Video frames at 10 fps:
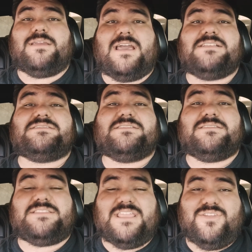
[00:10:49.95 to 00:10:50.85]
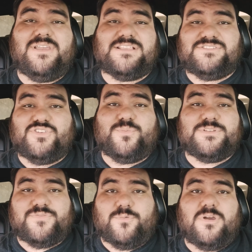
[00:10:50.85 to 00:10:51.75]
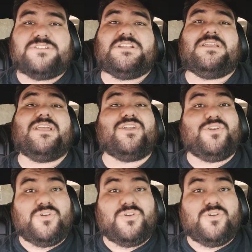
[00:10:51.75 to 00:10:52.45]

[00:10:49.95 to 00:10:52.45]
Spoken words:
Guys, thank you guys so much for watching.